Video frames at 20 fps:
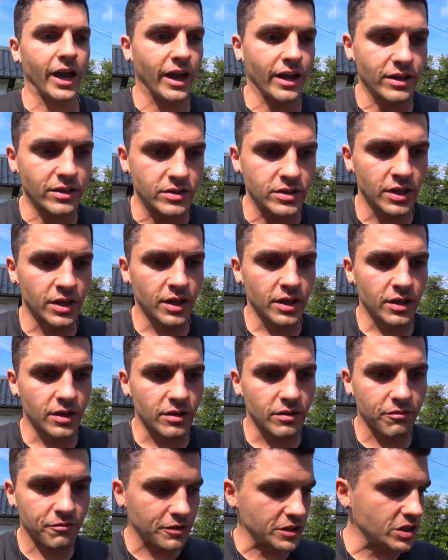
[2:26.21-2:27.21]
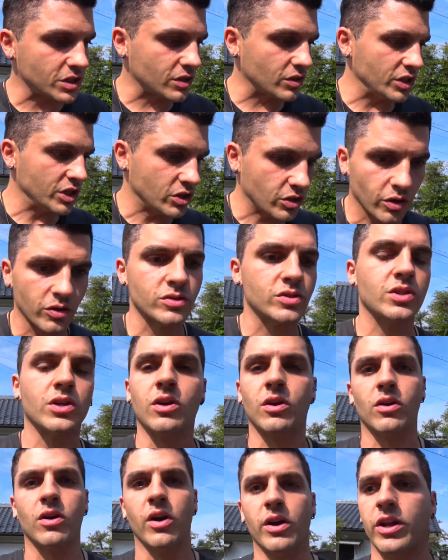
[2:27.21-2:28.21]
and physically turns the
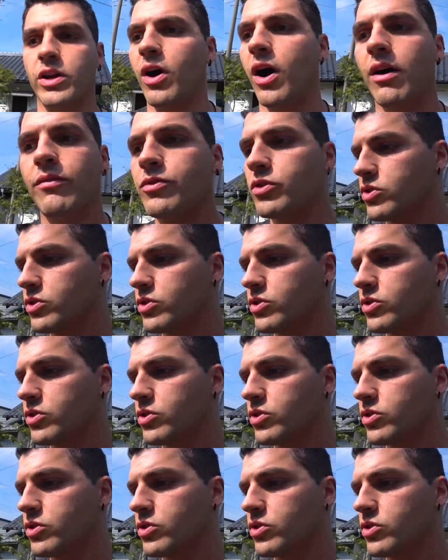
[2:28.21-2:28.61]
car on and off.